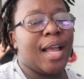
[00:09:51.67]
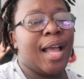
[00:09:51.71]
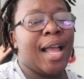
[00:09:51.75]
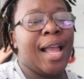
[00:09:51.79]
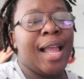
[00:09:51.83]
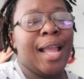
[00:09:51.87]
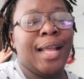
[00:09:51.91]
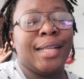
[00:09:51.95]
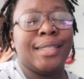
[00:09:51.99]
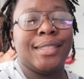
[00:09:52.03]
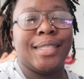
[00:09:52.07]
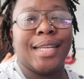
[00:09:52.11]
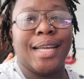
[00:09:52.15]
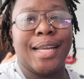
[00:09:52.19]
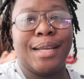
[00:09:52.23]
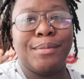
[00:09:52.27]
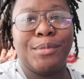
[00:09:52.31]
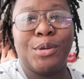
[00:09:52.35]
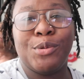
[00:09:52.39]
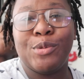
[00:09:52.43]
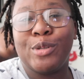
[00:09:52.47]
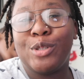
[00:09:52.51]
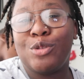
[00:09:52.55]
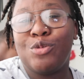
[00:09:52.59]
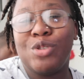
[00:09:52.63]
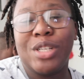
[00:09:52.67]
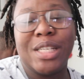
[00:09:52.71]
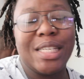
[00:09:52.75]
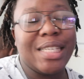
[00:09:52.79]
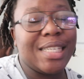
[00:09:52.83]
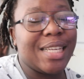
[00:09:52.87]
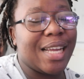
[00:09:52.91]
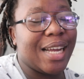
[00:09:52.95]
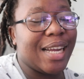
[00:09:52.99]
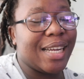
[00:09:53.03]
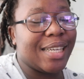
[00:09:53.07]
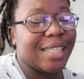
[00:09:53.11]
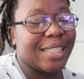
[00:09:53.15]
and um, it was
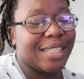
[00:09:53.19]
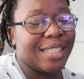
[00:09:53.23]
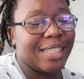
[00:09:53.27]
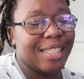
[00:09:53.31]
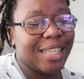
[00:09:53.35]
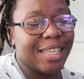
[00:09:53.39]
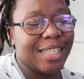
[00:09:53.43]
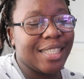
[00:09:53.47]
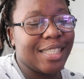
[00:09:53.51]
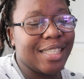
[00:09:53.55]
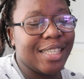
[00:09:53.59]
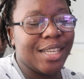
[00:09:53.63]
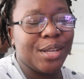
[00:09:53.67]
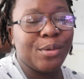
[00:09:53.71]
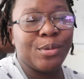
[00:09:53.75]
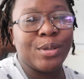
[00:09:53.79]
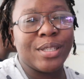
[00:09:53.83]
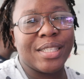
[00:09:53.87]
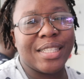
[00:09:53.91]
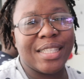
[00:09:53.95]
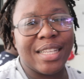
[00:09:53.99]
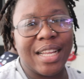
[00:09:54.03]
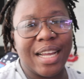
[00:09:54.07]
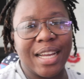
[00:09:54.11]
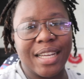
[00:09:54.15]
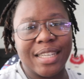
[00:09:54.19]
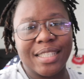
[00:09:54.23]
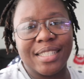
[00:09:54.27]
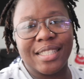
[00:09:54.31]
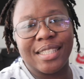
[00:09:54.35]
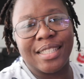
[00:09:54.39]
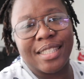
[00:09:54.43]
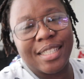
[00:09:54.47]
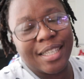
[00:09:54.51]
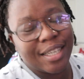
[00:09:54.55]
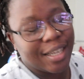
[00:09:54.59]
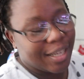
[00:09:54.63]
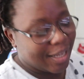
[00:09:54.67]
really nice yesterday was
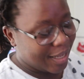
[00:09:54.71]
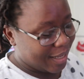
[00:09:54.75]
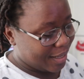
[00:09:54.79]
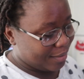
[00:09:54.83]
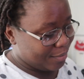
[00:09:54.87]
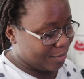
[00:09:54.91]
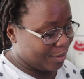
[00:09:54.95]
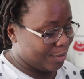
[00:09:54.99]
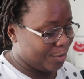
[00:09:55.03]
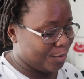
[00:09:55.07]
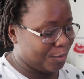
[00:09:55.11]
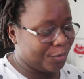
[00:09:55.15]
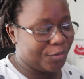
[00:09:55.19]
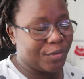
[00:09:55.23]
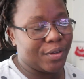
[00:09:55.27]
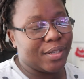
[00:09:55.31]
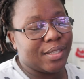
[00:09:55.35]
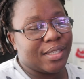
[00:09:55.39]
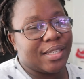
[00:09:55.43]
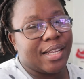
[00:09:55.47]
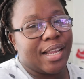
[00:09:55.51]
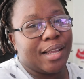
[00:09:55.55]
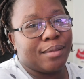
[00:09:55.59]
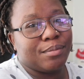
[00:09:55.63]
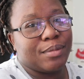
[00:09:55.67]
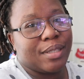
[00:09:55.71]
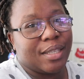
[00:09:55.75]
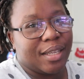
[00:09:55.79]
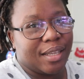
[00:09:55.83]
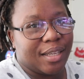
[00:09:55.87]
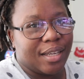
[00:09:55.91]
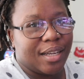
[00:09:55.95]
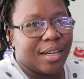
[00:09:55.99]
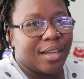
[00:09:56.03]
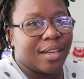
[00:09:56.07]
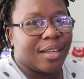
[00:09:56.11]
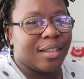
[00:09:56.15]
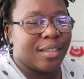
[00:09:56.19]
nice i'm gonna facetime
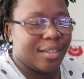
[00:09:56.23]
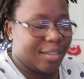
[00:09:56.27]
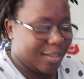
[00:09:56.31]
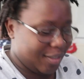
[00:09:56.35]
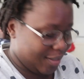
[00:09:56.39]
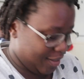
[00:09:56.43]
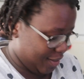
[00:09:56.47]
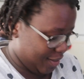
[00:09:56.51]
Tega